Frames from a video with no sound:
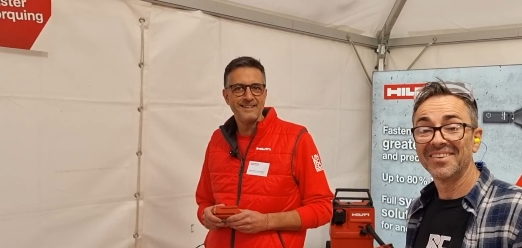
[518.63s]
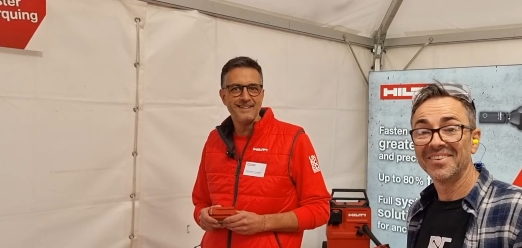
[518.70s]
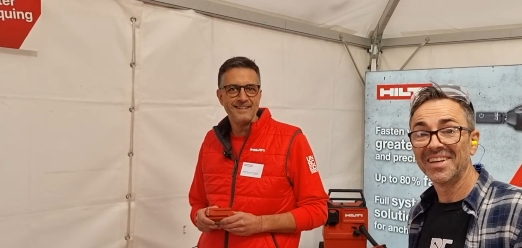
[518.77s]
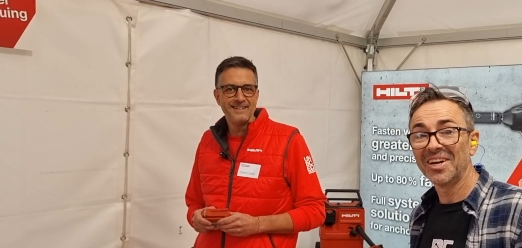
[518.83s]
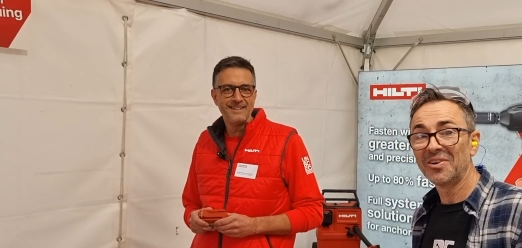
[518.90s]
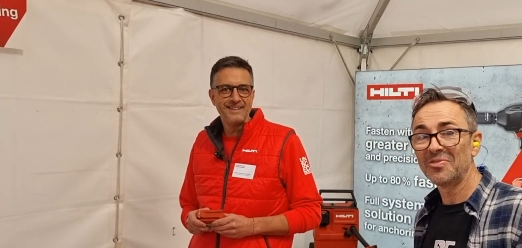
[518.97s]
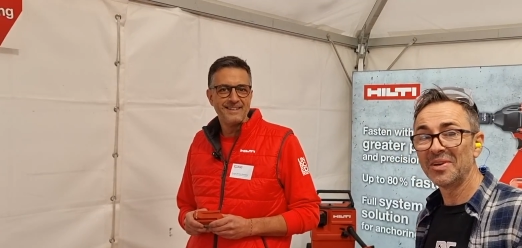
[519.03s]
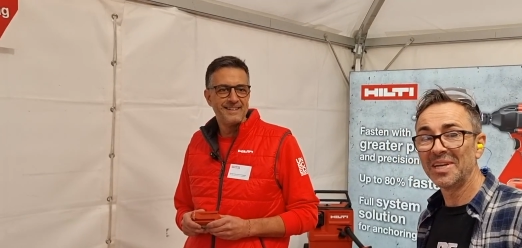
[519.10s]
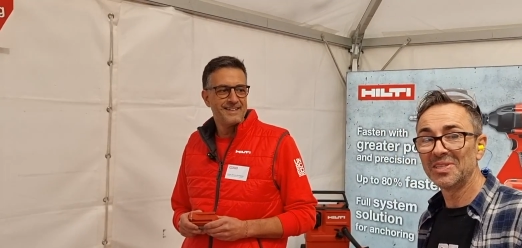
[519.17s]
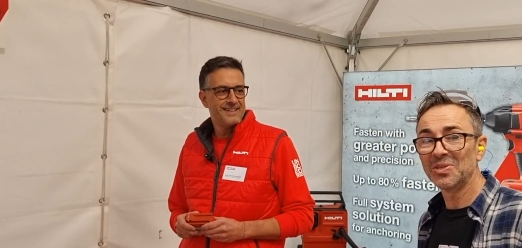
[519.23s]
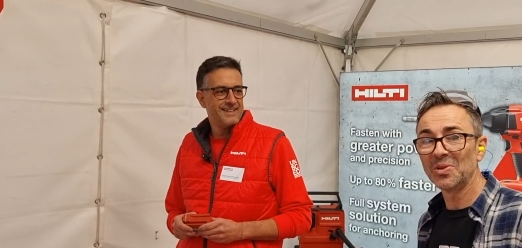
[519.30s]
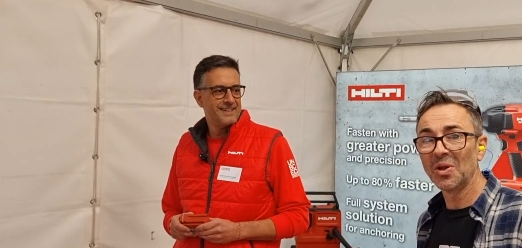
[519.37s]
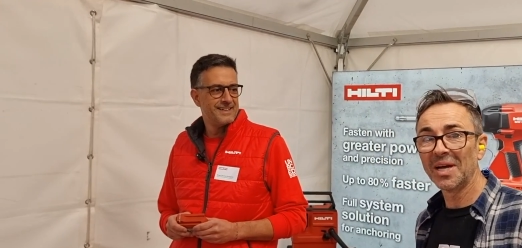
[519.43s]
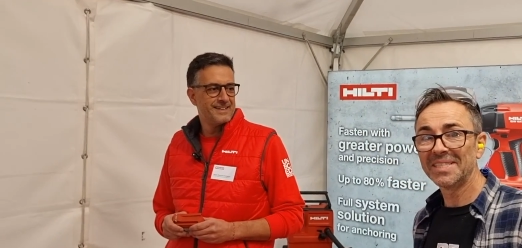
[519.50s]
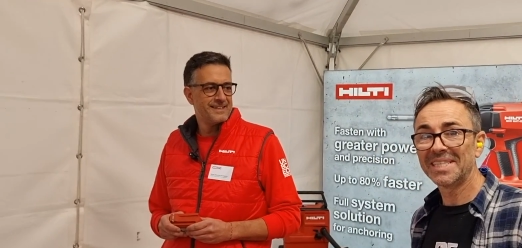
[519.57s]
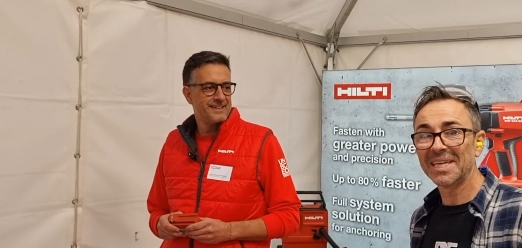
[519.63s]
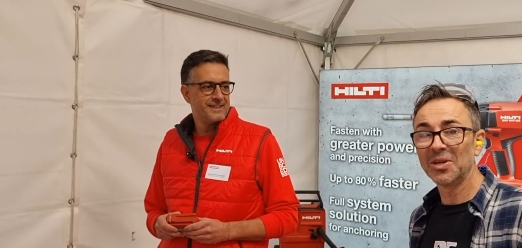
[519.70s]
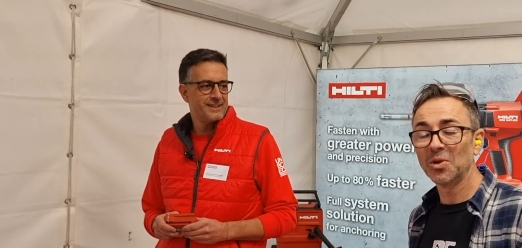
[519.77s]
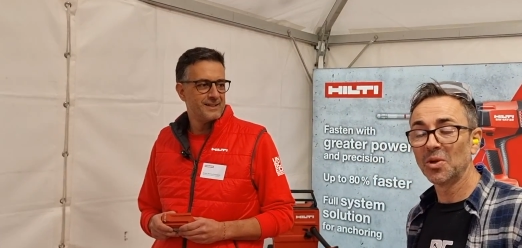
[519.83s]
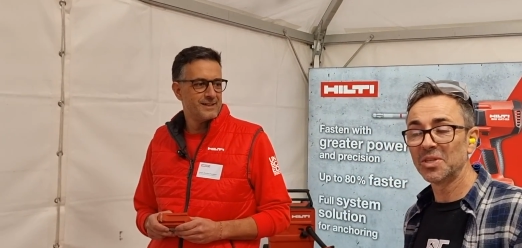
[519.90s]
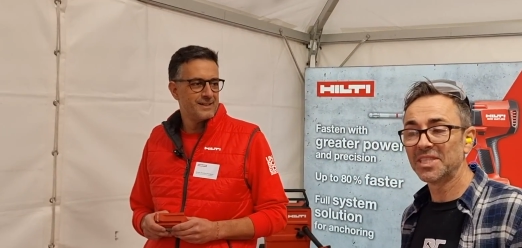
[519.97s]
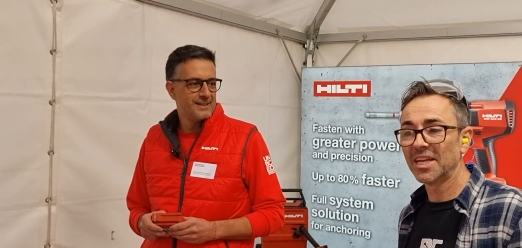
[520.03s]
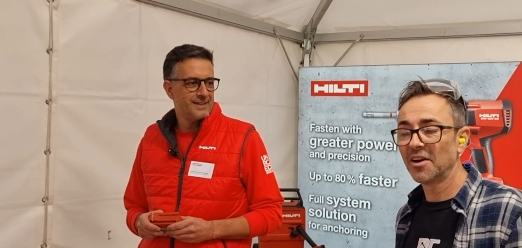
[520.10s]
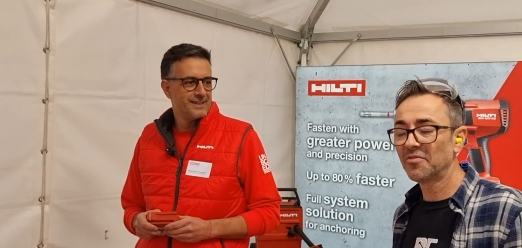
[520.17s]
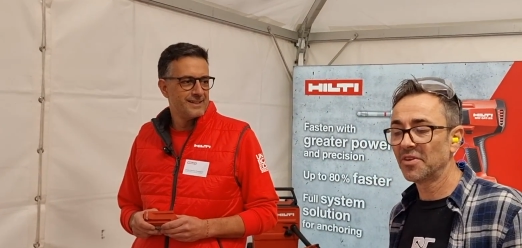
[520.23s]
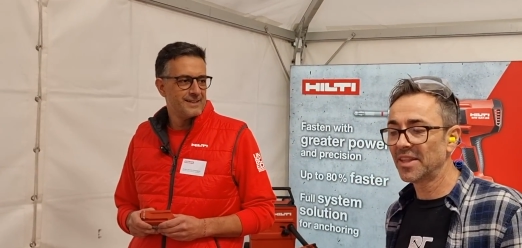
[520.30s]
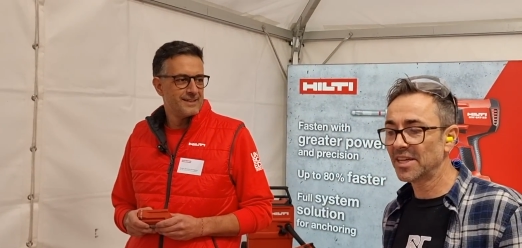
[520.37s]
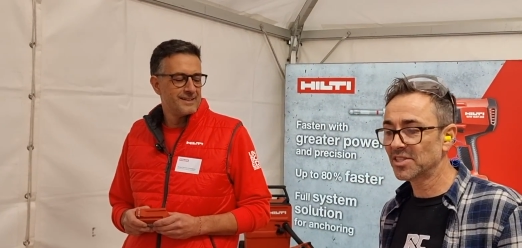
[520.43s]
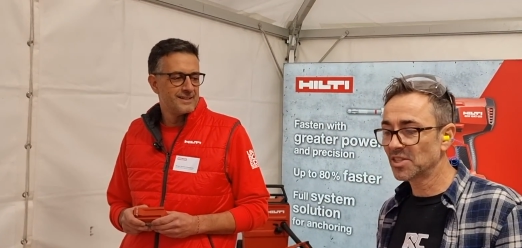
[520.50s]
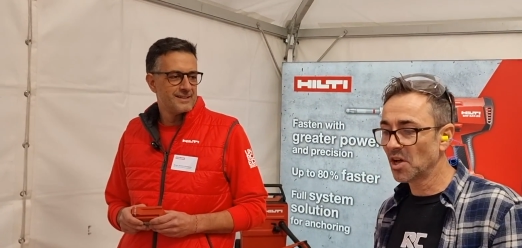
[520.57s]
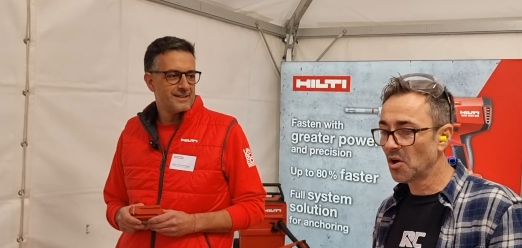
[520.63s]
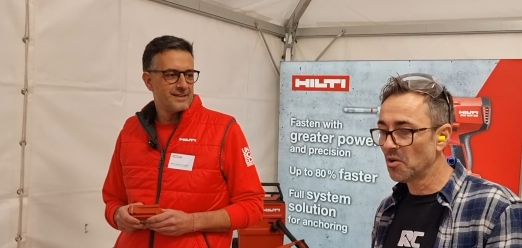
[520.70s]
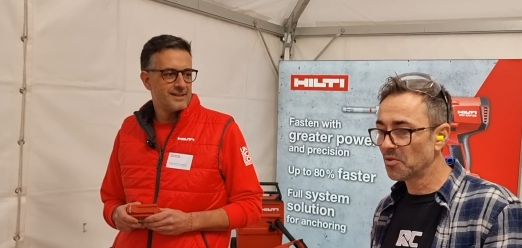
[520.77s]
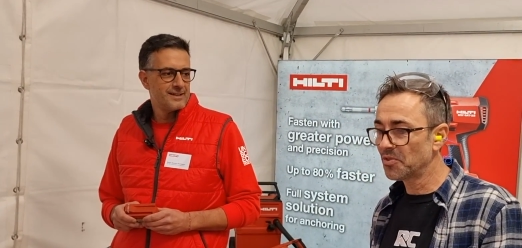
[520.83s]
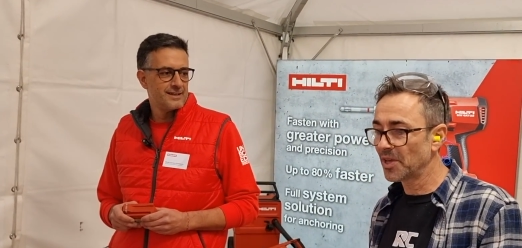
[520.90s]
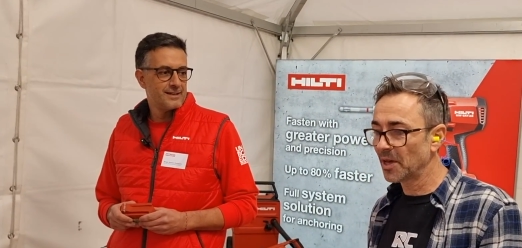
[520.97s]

Speaker 1: I mean, I really do like technology, and I think that's the whole thing